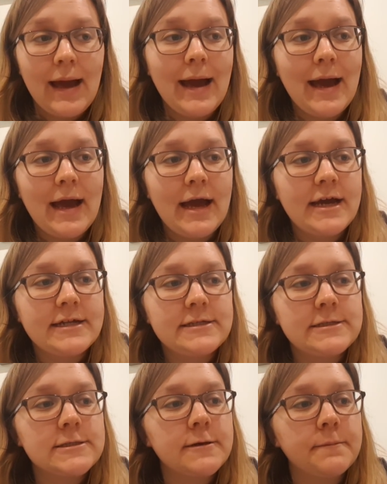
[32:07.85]

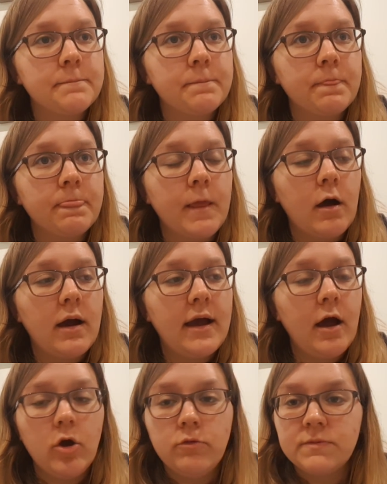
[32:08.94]
And I
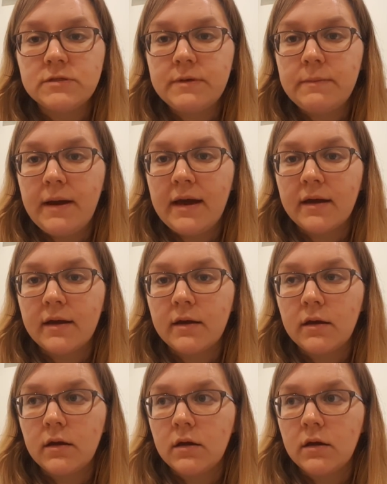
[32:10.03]
hope to be back